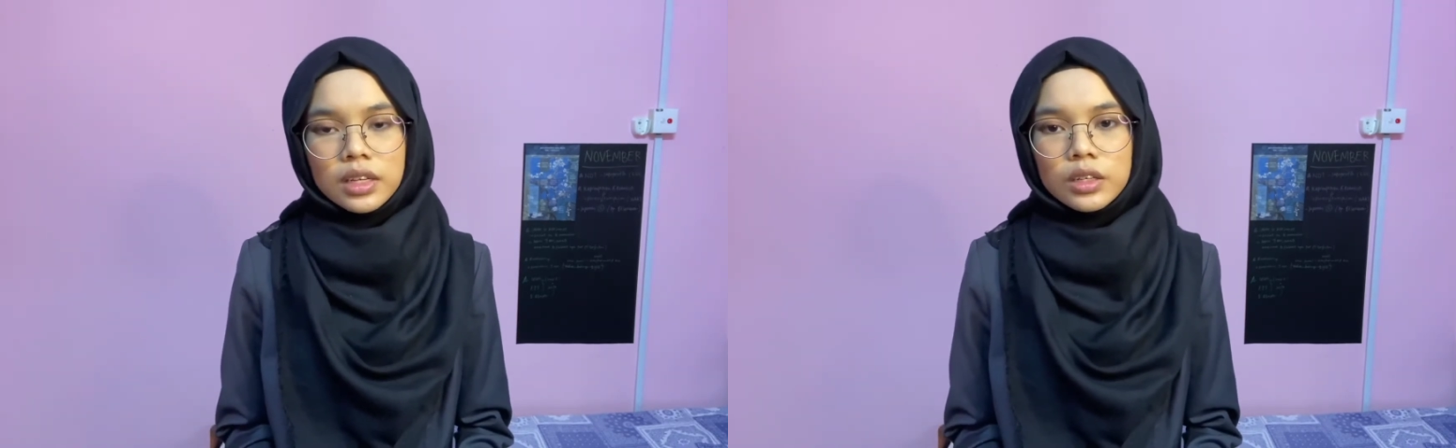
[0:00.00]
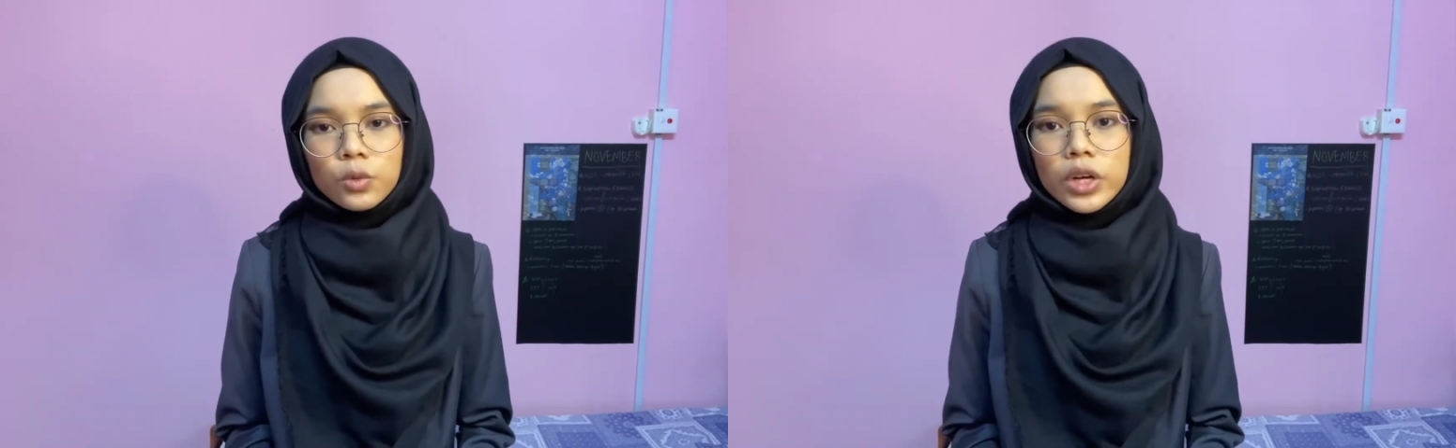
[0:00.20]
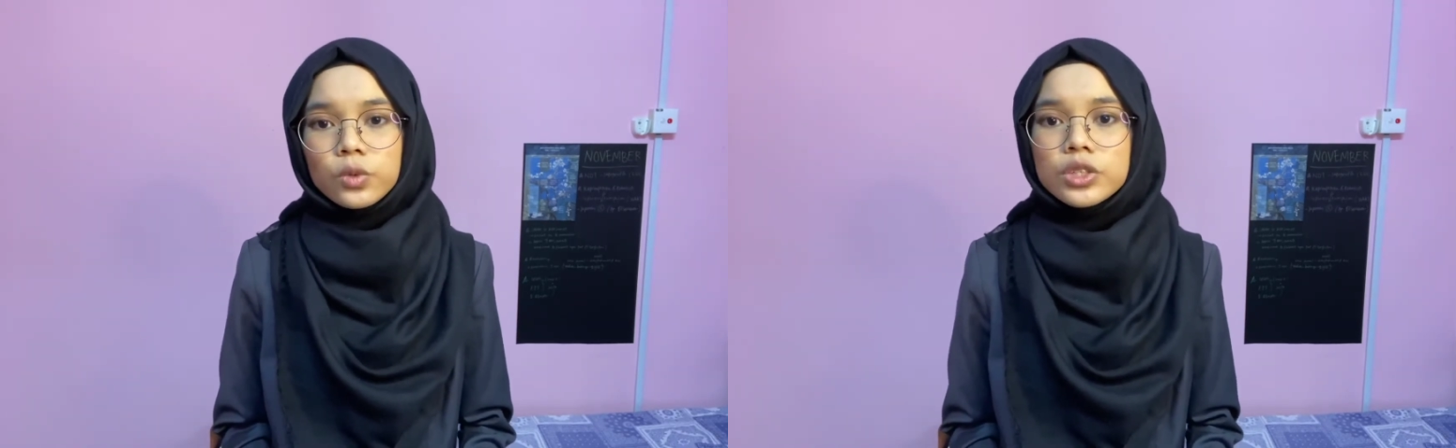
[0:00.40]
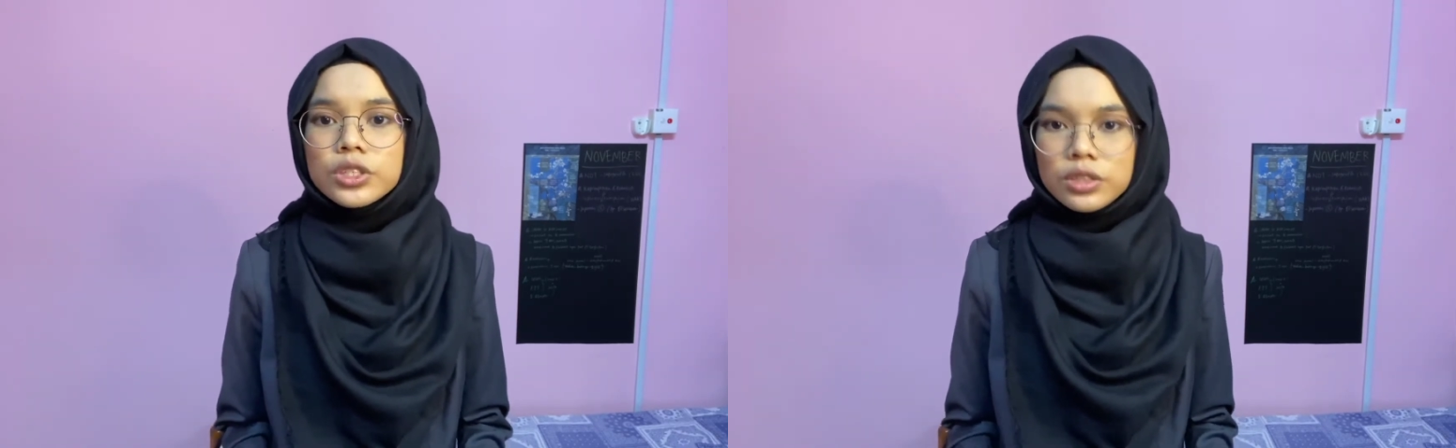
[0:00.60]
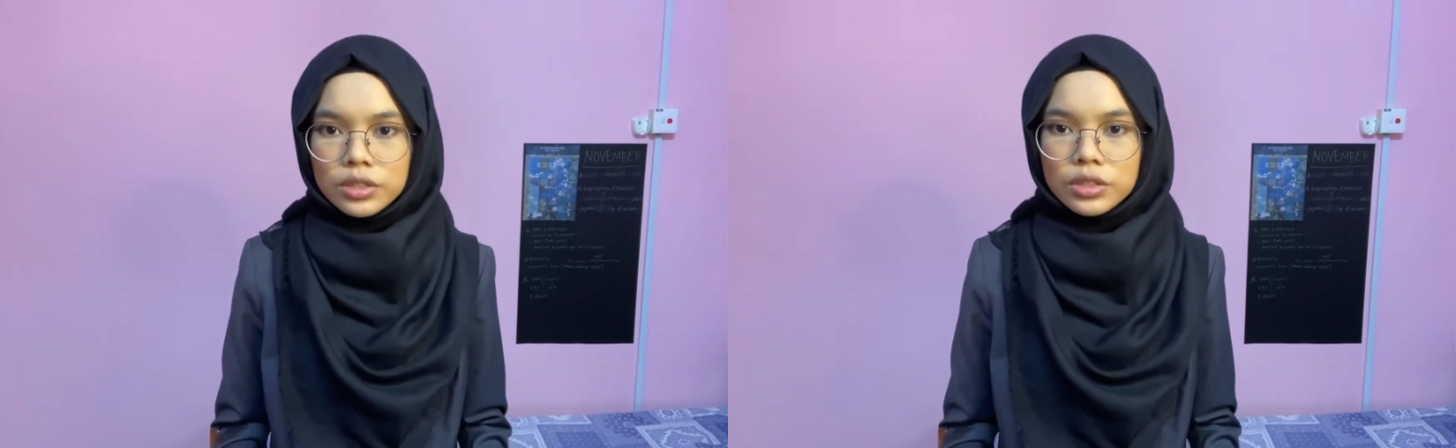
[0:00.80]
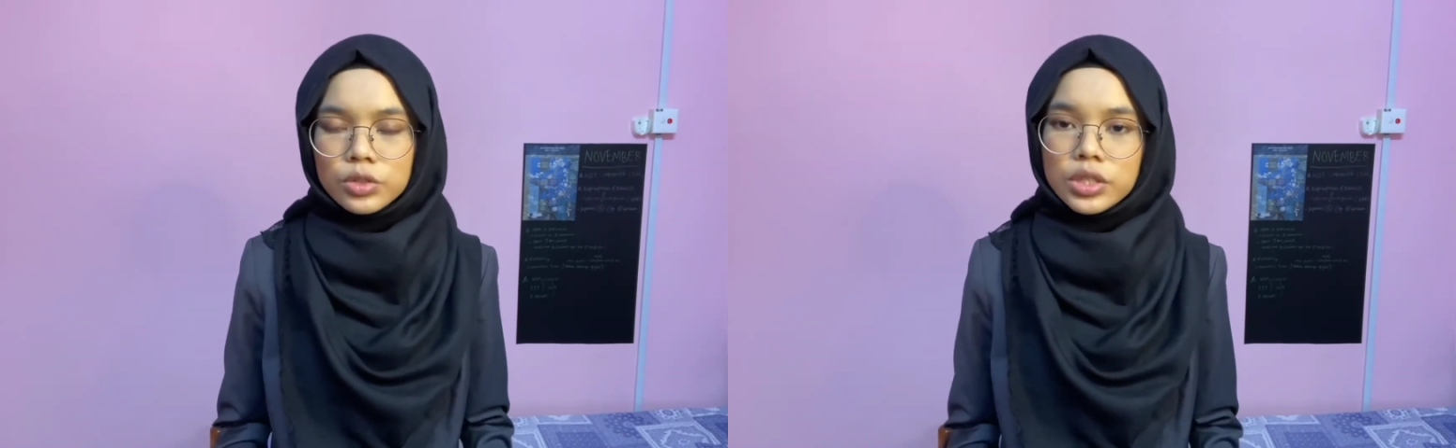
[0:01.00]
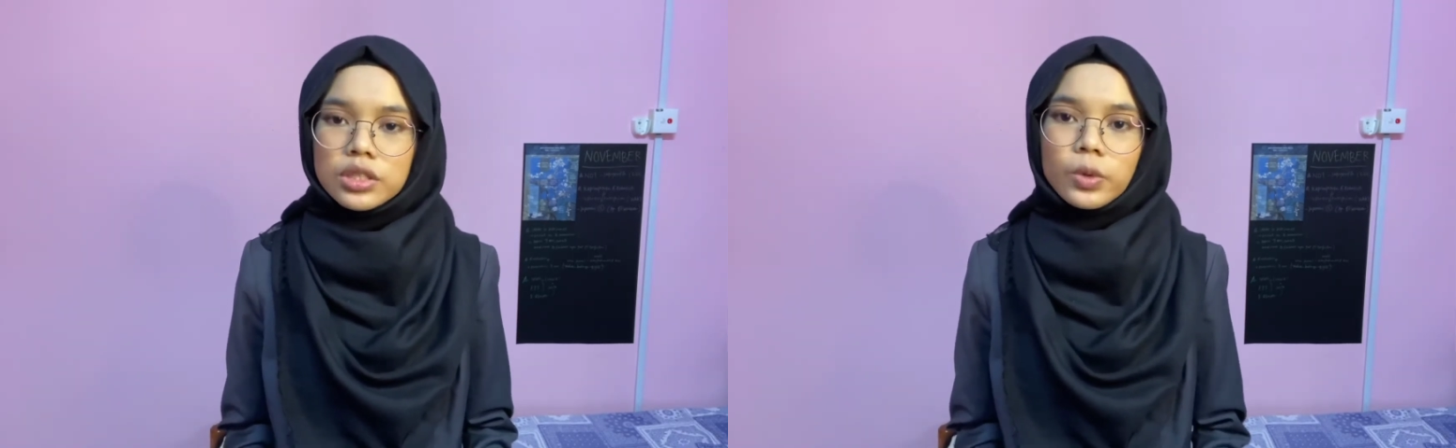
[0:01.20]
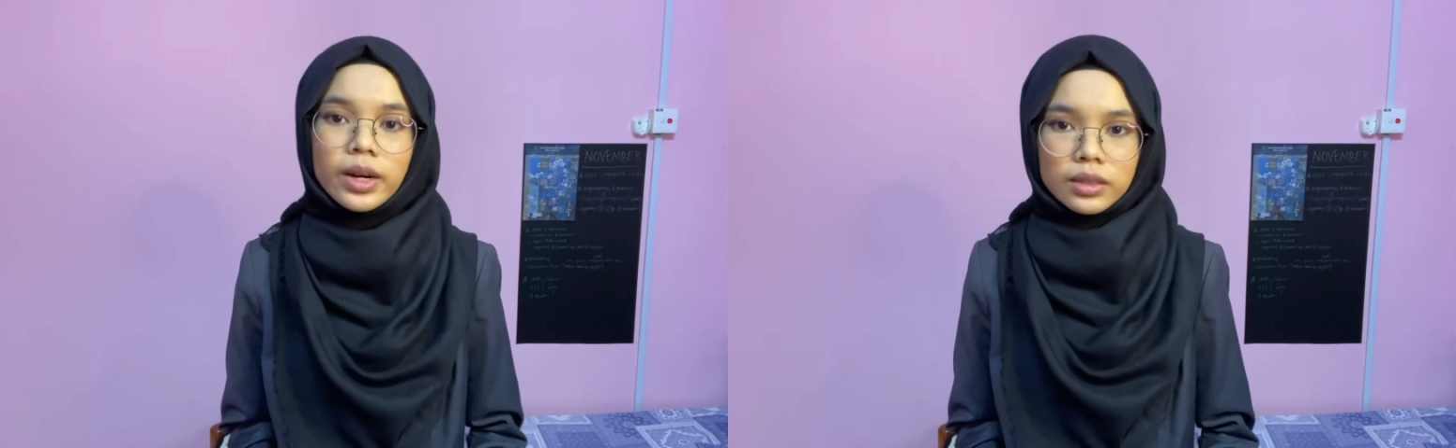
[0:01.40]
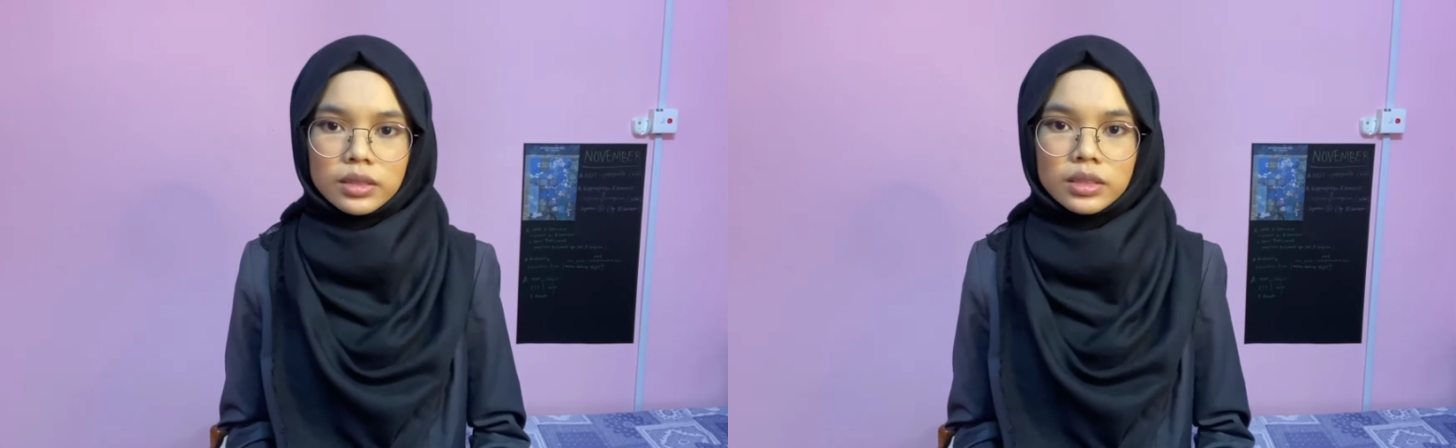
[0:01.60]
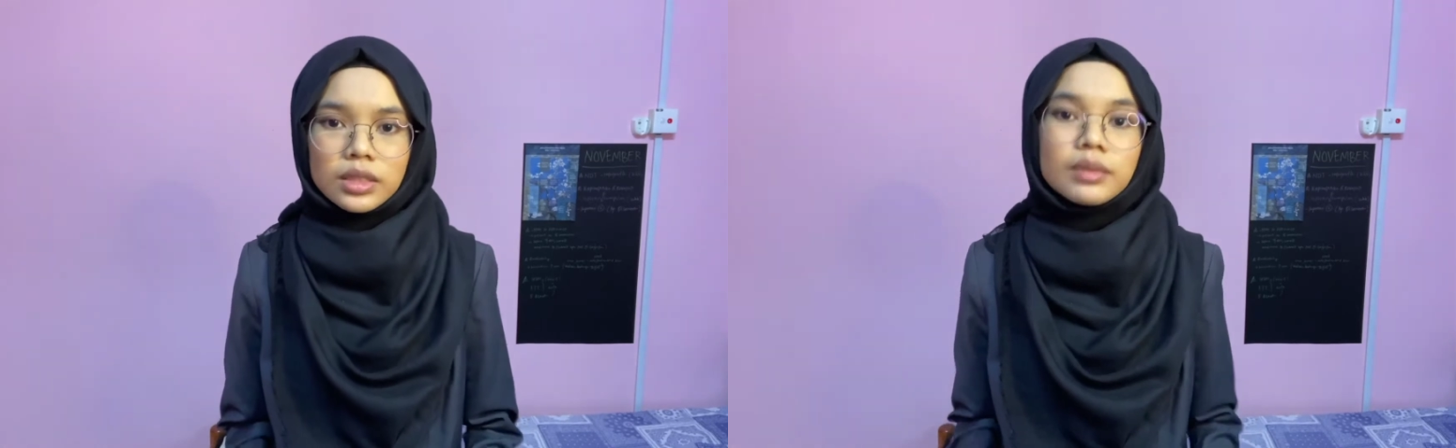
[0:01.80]
and what we should do to raise
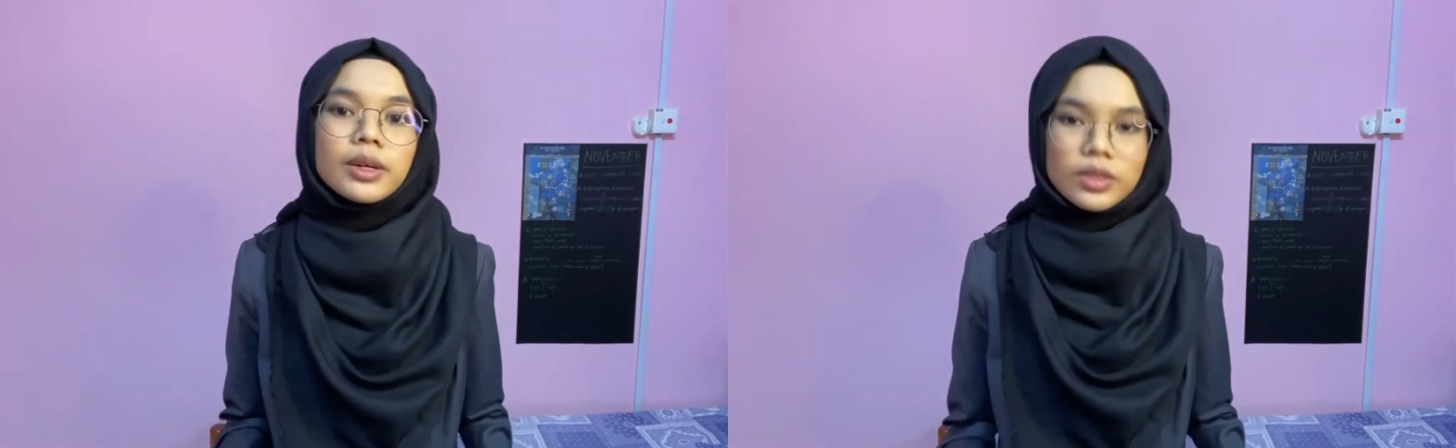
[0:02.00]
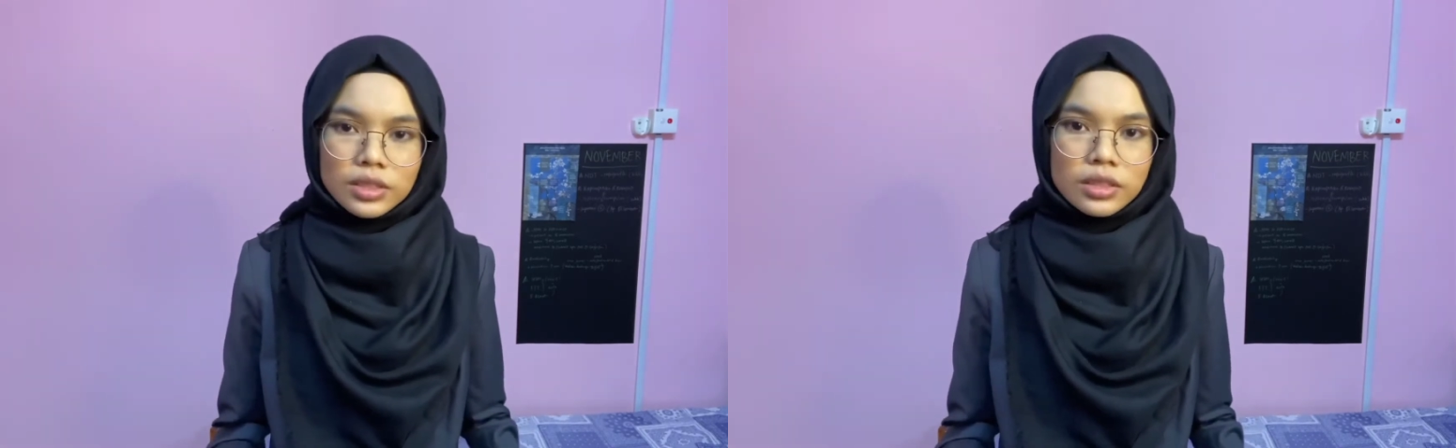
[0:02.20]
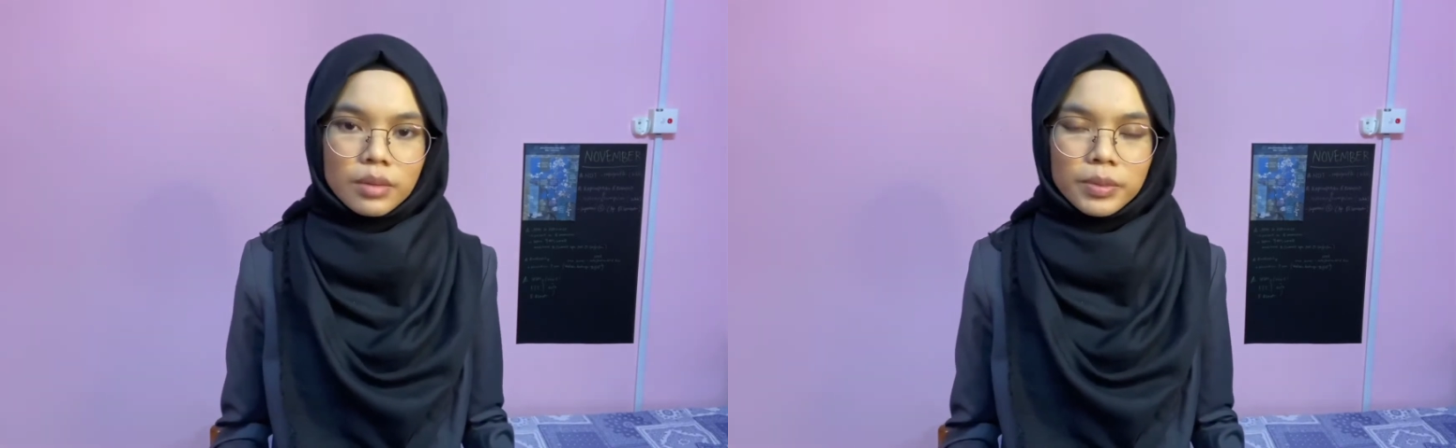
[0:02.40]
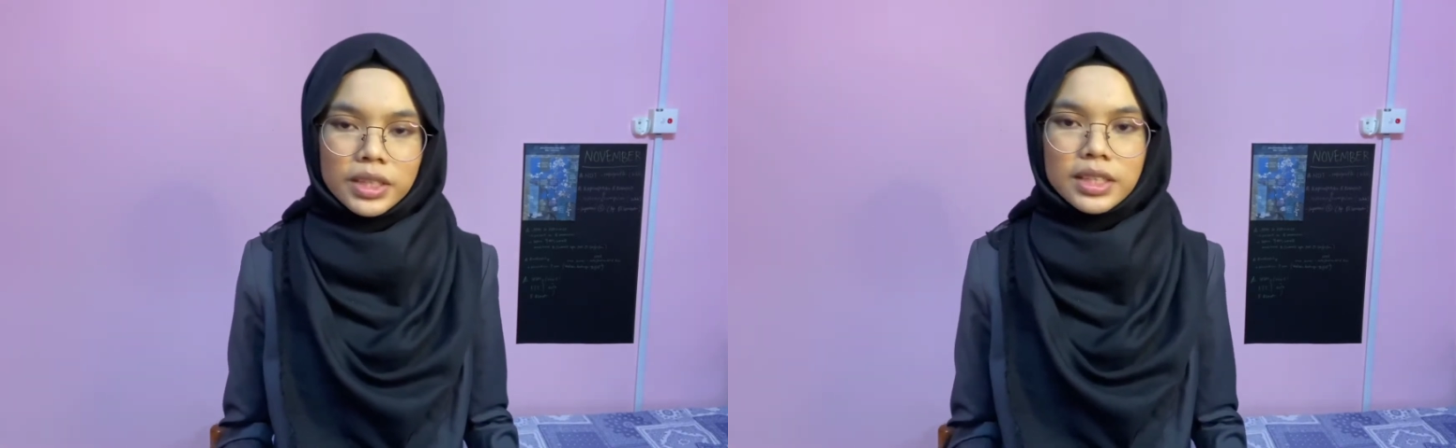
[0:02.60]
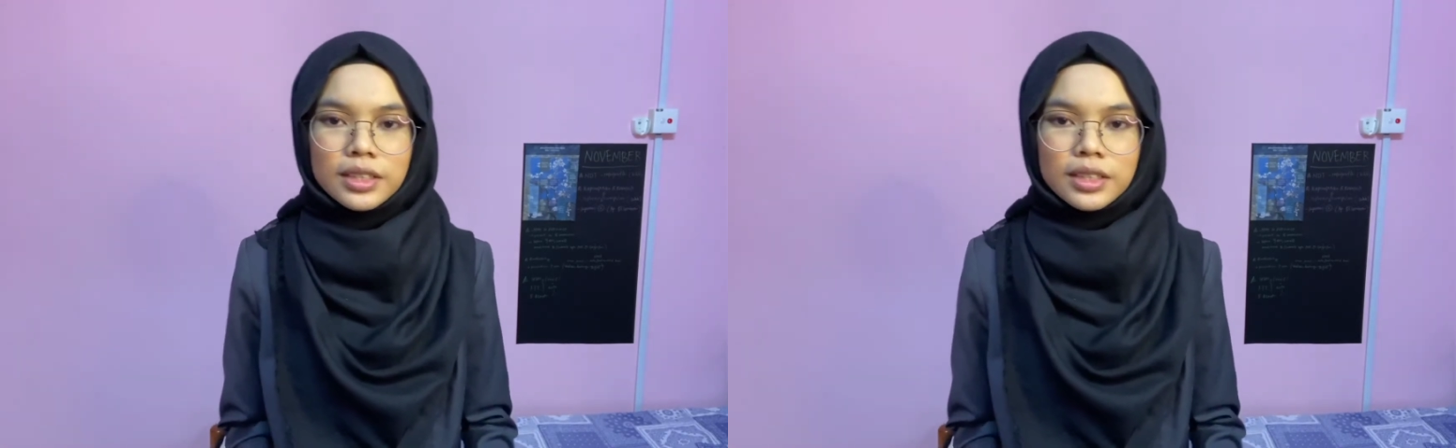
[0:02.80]
awareness about this topic.